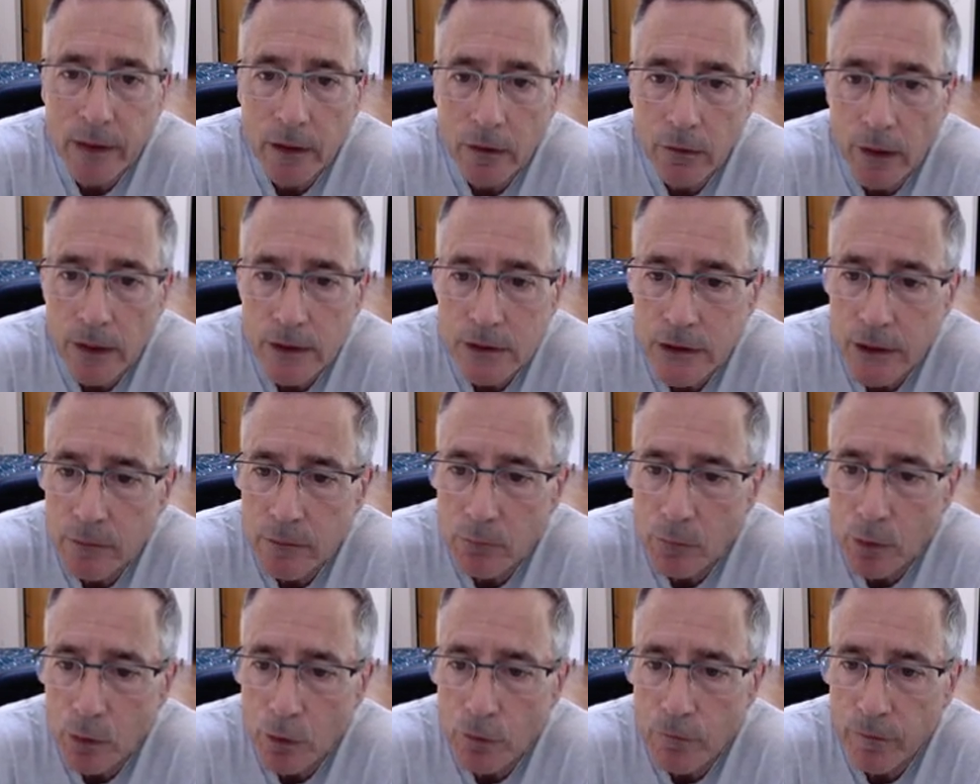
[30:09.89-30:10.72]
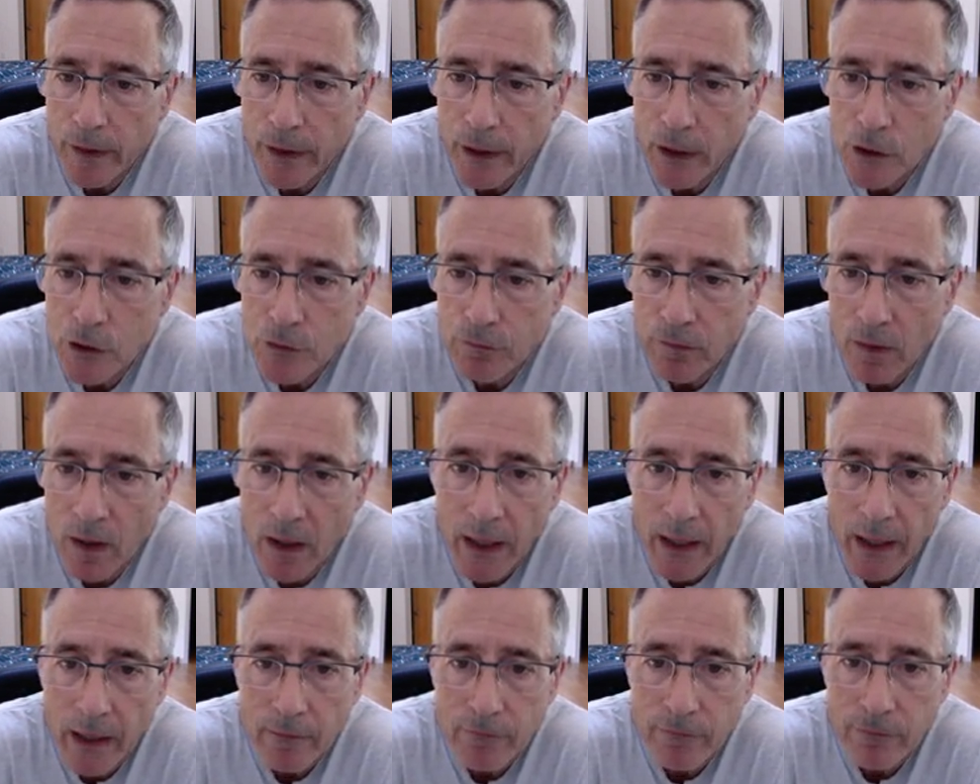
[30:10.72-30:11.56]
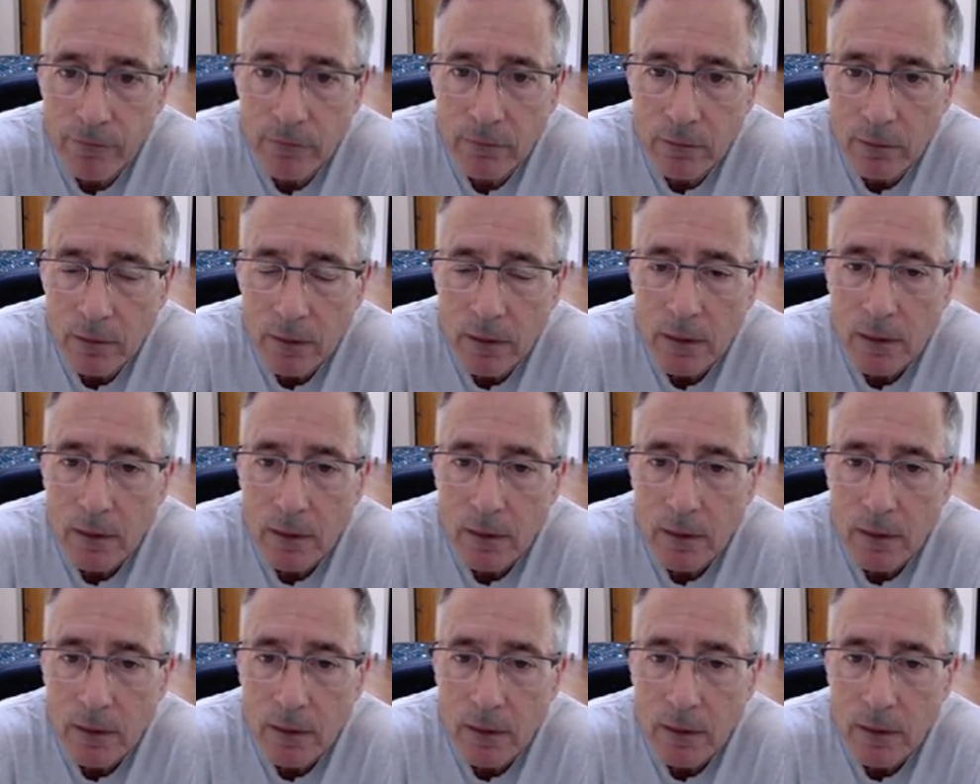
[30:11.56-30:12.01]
the interesting move h5.